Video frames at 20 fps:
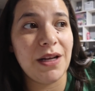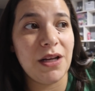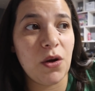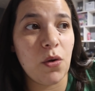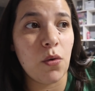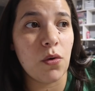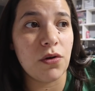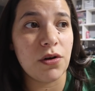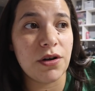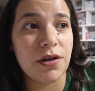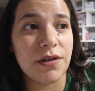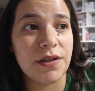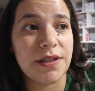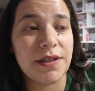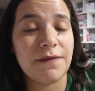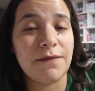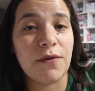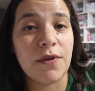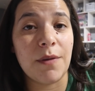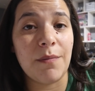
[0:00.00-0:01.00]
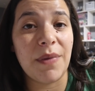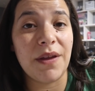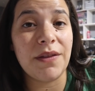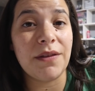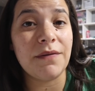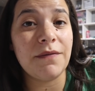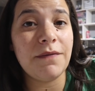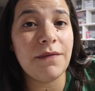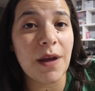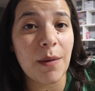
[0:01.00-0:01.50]
any orders for the
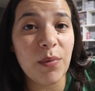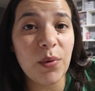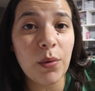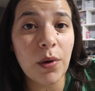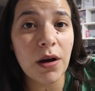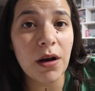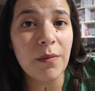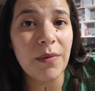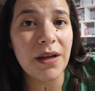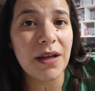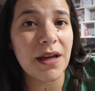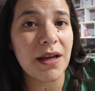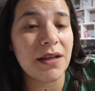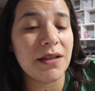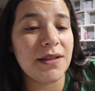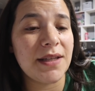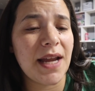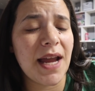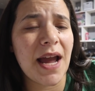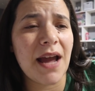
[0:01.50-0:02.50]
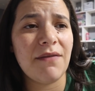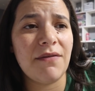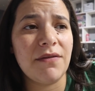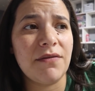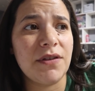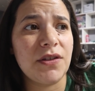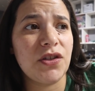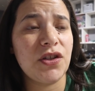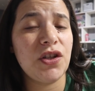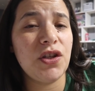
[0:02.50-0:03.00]
month of February because they
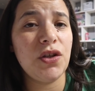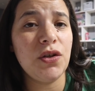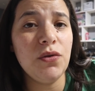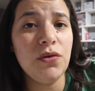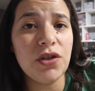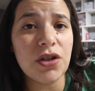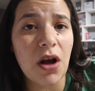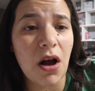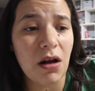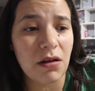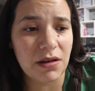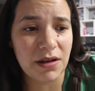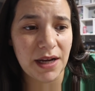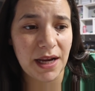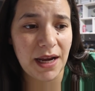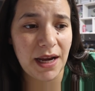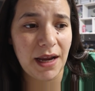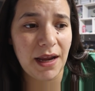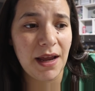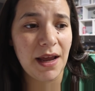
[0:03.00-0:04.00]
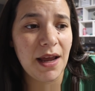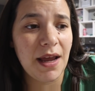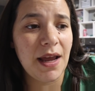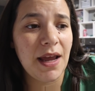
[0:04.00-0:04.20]
have this huge holiday